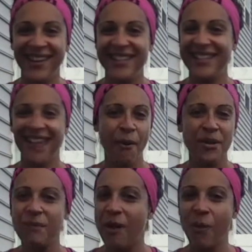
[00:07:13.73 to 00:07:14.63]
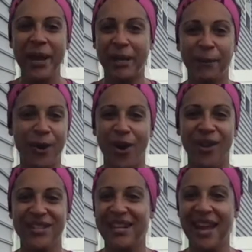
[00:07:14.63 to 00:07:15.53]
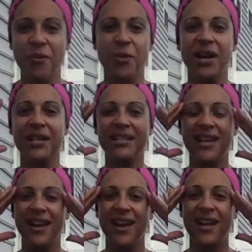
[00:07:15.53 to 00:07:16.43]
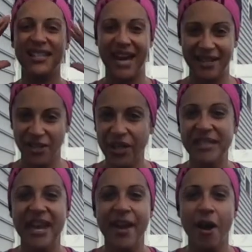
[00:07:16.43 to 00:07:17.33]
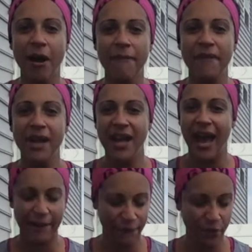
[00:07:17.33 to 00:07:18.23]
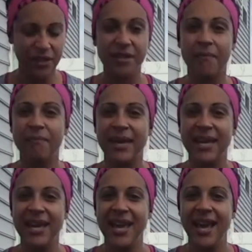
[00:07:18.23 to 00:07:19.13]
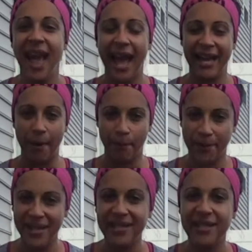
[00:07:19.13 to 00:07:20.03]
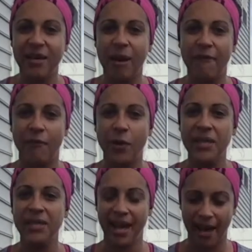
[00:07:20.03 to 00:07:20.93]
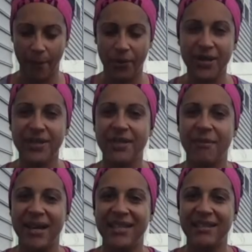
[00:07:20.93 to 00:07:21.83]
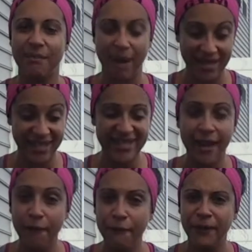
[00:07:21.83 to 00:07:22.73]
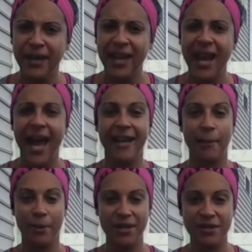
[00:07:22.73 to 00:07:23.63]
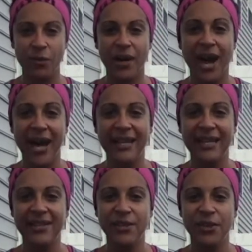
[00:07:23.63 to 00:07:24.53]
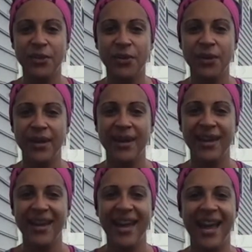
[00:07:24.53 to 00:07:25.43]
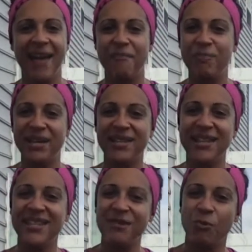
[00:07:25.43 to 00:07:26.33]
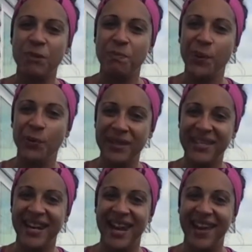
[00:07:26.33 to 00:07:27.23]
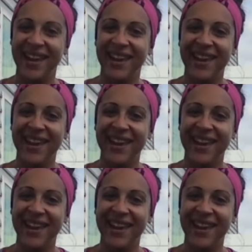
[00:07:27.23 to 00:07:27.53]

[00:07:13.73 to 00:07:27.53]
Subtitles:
Today was my wake-up call. Today was, I took a day off. I focused on me. I got present to my voice. I got present to myself. I got present to what I need to do. And business was booming today.